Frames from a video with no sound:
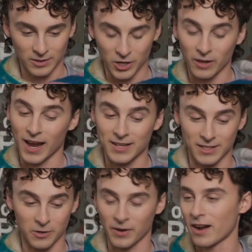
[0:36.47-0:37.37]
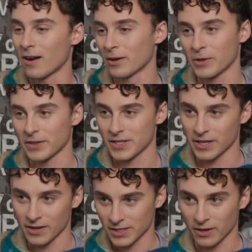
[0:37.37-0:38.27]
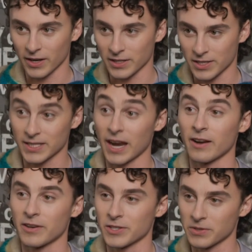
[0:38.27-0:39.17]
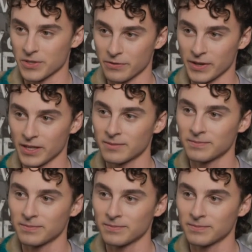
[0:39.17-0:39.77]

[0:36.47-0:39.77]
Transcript: Charlie has a great arc throughout the series, learning to stand on his own 2 feet.